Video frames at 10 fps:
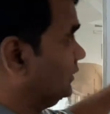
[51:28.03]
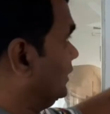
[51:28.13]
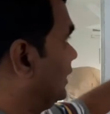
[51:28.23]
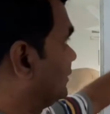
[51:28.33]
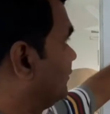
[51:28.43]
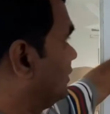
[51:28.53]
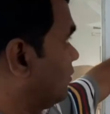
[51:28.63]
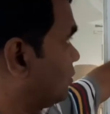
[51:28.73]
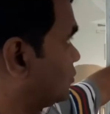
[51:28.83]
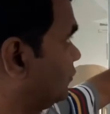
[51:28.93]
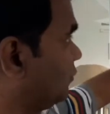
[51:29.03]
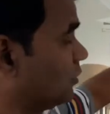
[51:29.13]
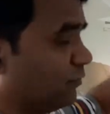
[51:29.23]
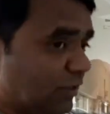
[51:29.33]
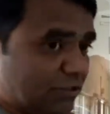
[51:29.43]
and then we have also
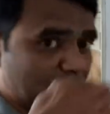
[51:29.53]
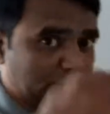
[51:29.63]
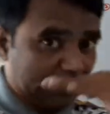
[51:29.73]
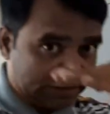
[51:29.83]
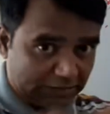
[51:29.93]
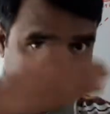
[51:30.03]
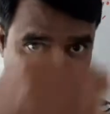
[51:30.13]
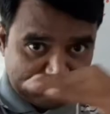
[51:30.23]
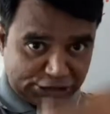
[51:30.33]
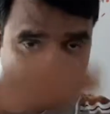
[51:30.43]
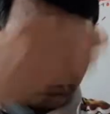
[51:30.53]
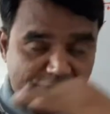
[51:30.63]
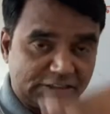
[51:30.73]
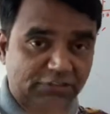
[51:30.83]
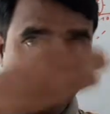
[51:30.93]
found flux through the
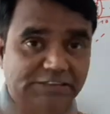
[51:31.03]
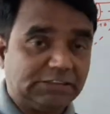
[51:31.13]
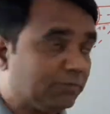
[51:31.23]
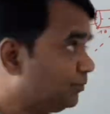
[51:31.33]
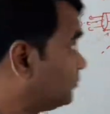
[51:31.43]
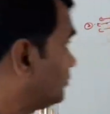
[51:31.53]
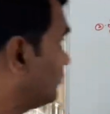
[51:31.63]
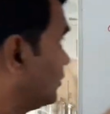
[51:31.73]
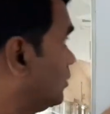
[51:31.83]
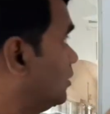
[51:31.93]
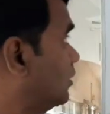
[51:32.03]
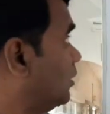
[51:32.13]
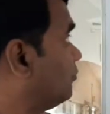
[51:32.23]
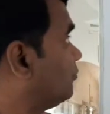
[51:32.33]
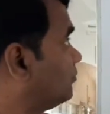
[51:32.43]
curved surface
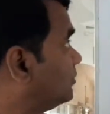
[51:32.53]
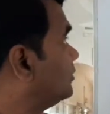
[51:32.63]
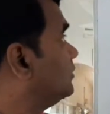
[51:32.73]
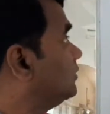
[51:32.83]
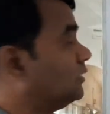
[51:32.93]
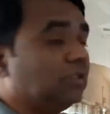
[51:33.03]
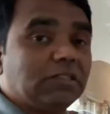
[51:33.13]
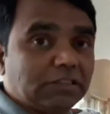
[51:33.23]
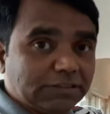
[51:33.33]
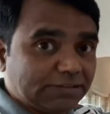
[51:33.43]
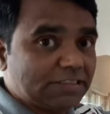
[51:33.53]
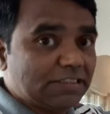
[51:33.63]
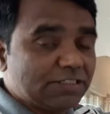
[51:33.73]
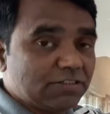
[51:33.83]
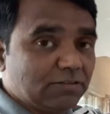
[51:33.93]
of the
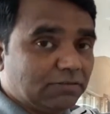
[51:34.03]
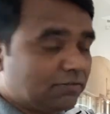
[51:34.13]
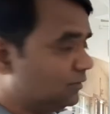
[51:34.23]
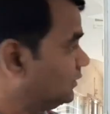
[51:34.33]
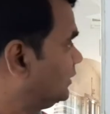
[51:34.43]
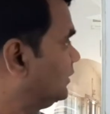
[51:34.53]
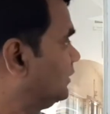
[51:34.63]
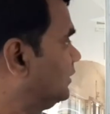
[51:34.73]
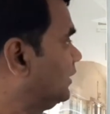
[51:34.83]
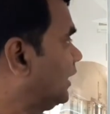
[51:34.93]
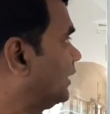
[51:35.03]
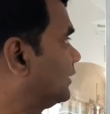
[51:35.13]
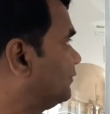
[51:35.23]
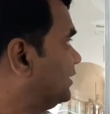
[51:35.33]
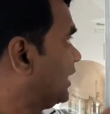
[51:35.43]
cylinder,
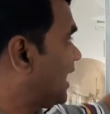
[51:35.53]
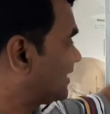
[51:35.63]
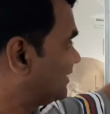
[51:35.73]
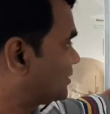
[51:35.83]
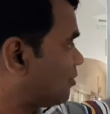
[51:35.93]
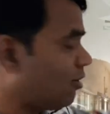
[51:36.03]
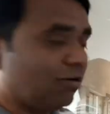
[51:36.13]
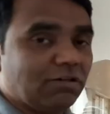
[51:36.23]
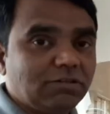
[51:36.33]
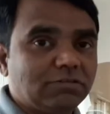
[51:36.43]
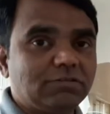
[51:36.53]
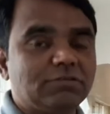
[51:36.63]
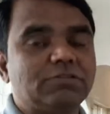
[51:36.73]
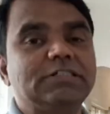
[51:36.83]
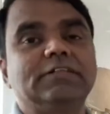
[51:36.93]
and we added it all
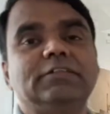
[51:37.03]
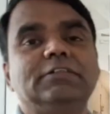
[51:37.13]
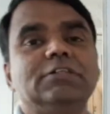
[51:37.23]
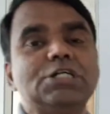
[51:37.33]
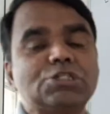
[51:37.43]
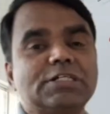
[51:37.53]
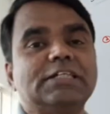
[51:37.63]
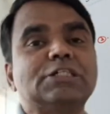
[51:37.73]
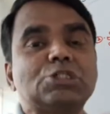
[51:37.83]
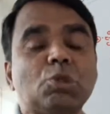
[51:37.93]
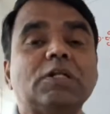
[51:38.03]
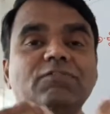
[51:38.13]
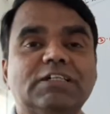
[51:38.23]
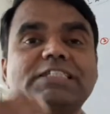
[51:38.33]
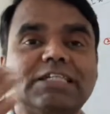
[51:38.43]
together to get the total
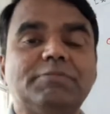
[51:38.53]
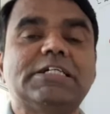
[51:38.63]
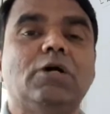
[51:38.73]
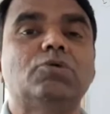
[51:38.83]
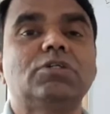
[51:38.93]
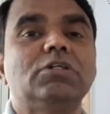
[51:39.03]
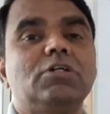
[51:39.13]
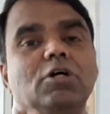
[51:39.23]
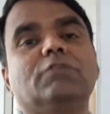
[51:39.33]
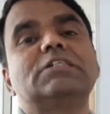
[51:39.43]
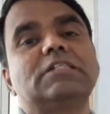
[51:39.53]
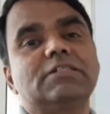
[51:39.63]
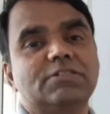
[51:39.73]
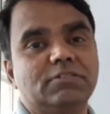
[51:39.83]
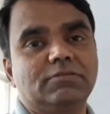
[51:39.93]
flux coming out of the
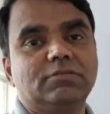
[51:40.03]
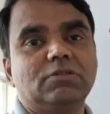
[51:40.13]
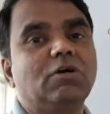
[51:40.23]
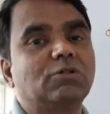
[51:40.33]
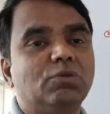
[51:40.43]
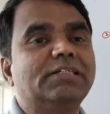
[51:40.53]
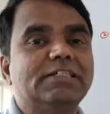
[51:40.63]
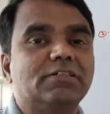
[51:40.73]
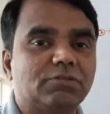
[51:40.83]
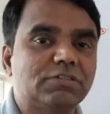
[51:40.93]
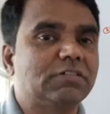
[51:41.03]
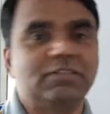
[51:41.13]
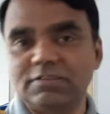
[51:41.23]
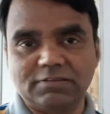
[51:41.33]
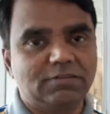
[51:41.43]
cylinder or going into the
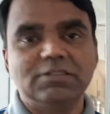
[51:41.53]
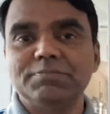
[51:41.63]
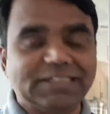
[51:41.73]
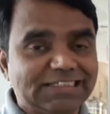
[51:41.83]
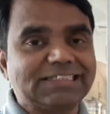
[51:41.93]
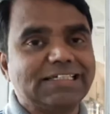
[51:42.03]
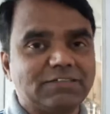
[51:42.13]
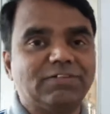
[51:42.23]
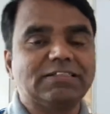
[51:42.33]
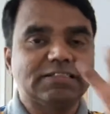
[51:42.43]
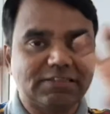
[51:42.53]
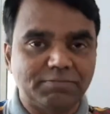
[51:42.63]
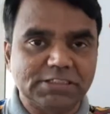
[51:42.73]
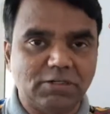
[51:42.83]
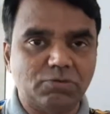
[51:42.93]
cylinder. In this case, flux is
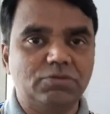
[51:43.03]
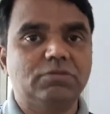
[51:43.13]
coming out.